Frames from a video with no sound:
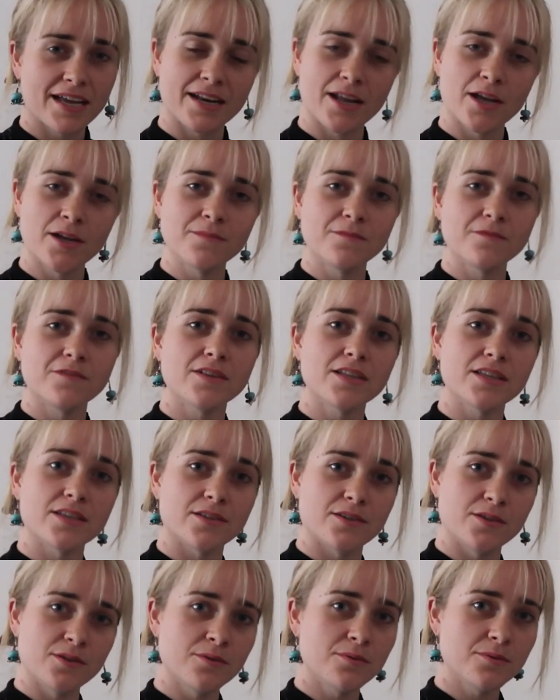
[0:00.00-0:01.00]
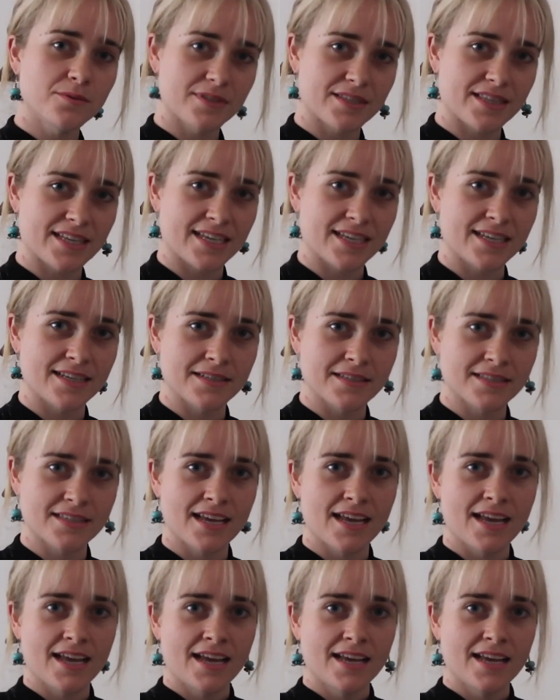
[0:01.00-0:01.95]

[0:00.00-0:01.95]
and hopefully use these